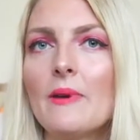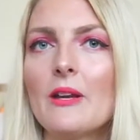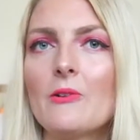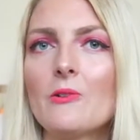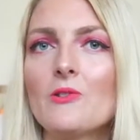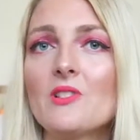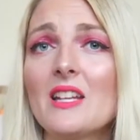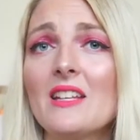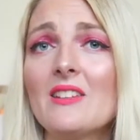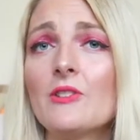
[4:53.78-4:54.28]

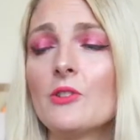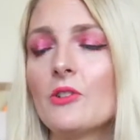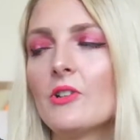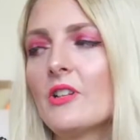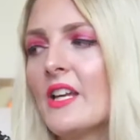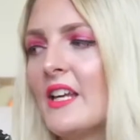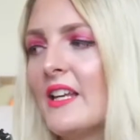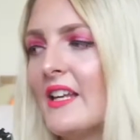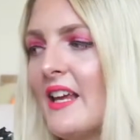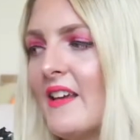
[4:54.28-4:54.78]
because in
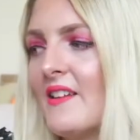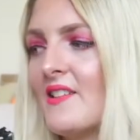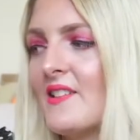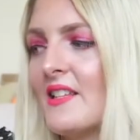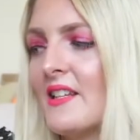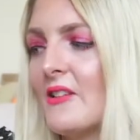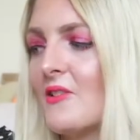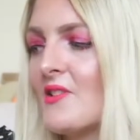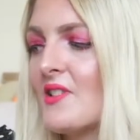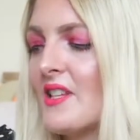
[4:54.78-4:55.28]
Turkey they
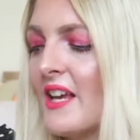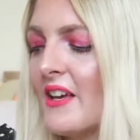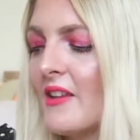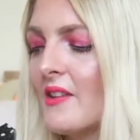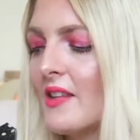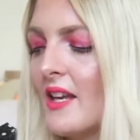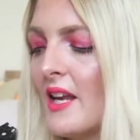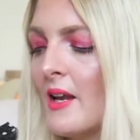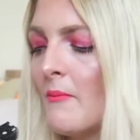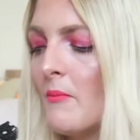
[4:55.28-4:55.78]
still sell
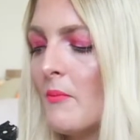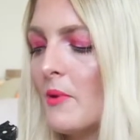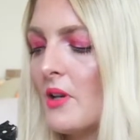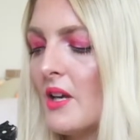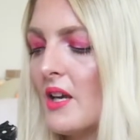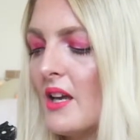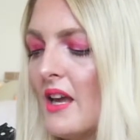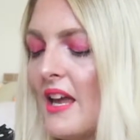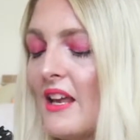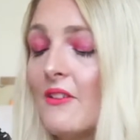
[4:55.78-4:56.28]
them uh,
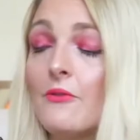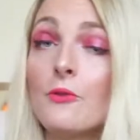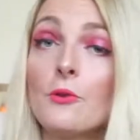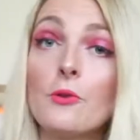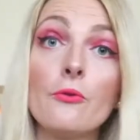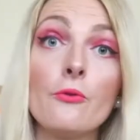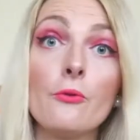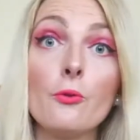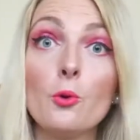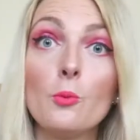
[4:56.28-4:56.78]
and
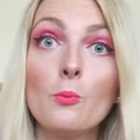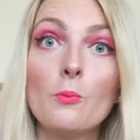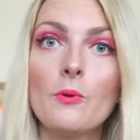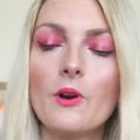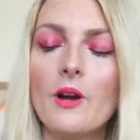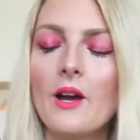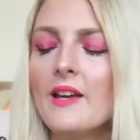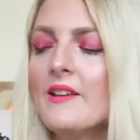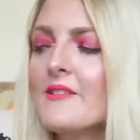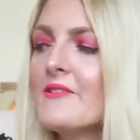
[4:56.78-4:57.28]
for full
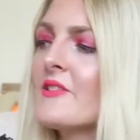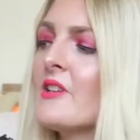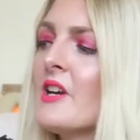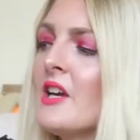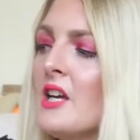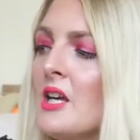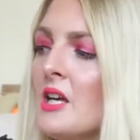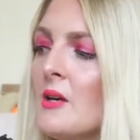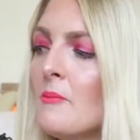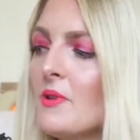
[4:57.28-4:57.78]
price
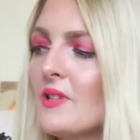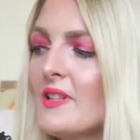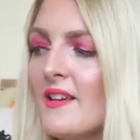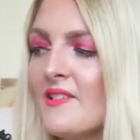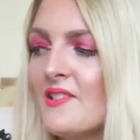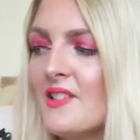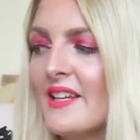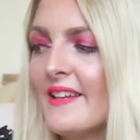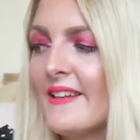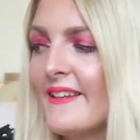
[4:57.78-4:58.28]
but
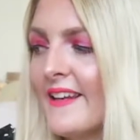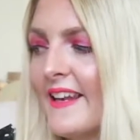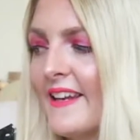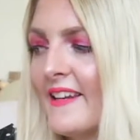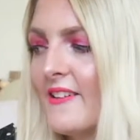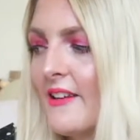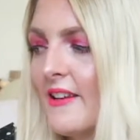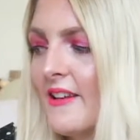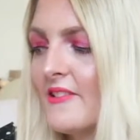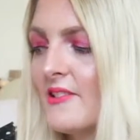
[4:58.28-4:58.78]
yes, in the
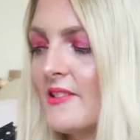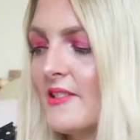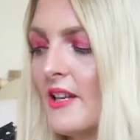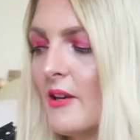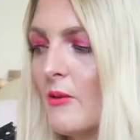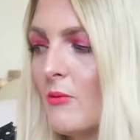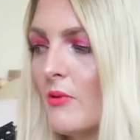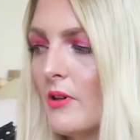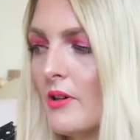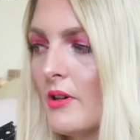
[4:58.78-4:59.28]
Netherlands
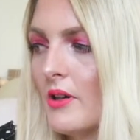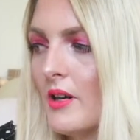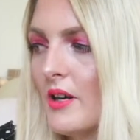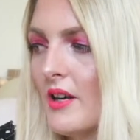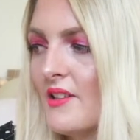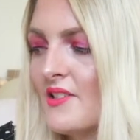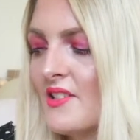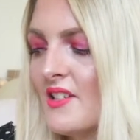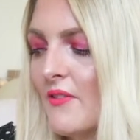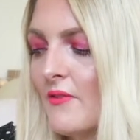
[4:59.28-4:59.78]
they were
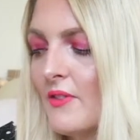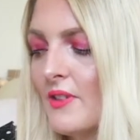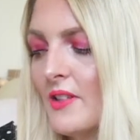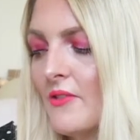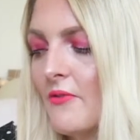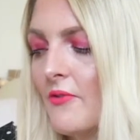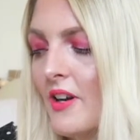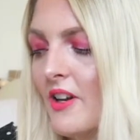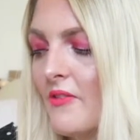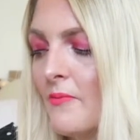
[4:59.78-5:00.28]

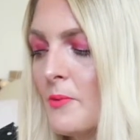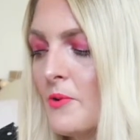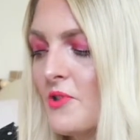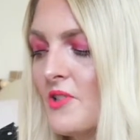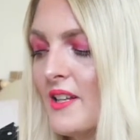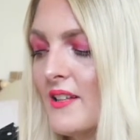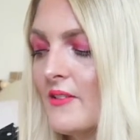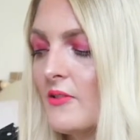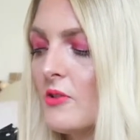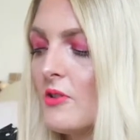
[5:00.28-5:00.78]

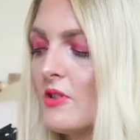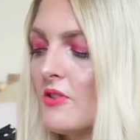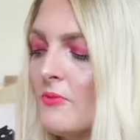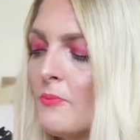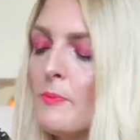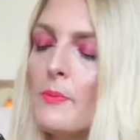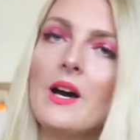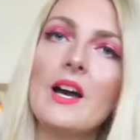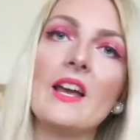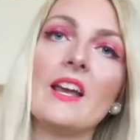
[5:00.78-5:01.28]
75% uh,
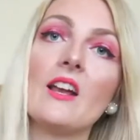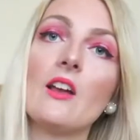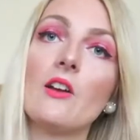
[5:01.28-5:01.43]
off by